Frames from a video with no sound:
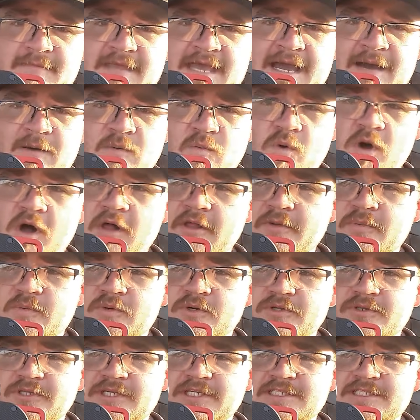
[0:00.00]
at Wally
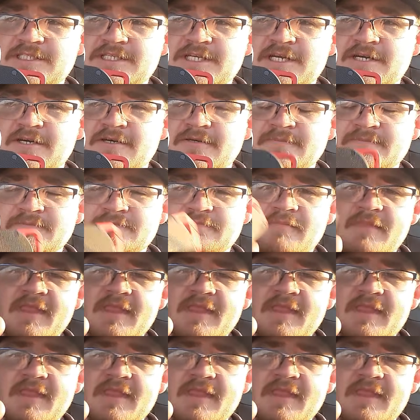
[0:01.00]
World this year.